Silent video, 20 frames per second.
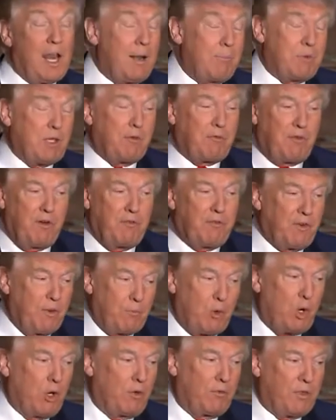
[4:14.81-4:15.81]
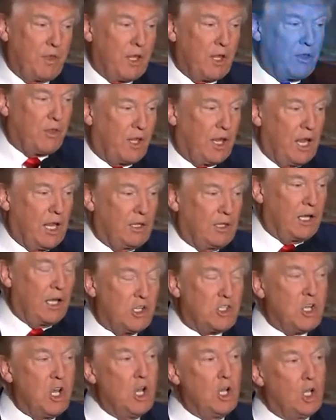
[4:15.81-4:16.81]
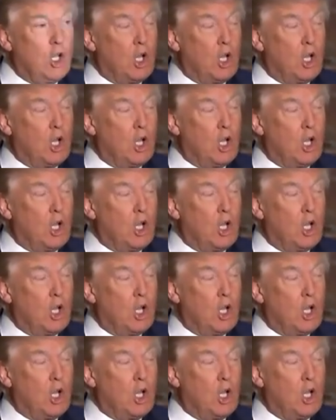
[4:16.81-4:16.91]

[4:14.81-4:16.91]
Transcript: And I'm different from all of the other candidates.